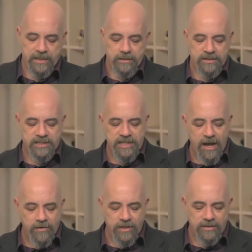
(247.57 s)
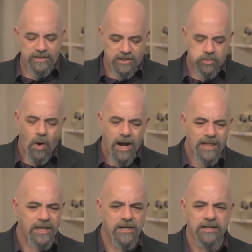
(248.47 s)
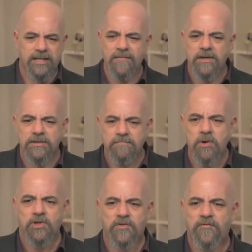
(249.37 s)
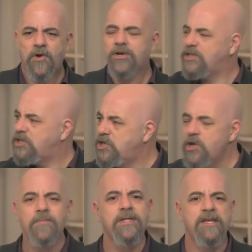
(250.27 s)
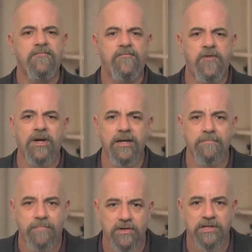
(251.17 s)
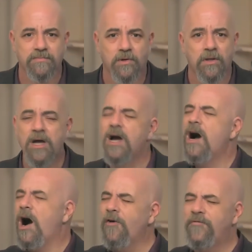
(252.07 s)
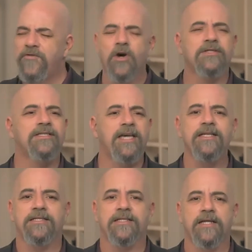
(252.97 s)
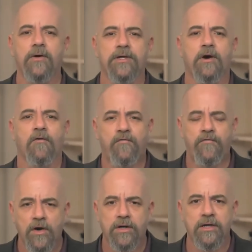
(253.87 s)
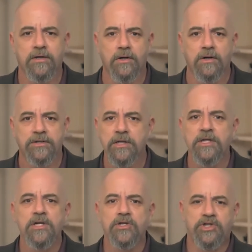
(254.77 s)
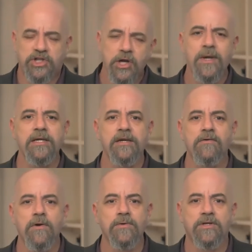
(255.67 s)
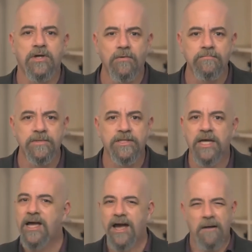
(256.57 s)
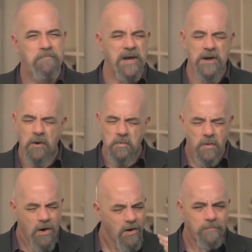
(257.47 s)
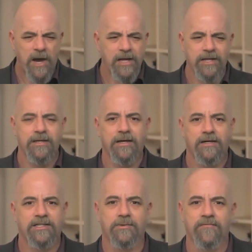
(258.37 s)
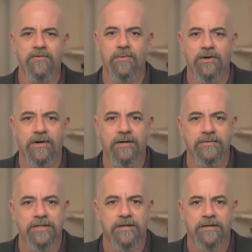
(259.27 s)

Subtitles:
See out your twilight years having as much fun as humanly fucking possible. Off your tits and out your fucking gourd, chewing your own gums and being a royal pain in the ass to everyone around you.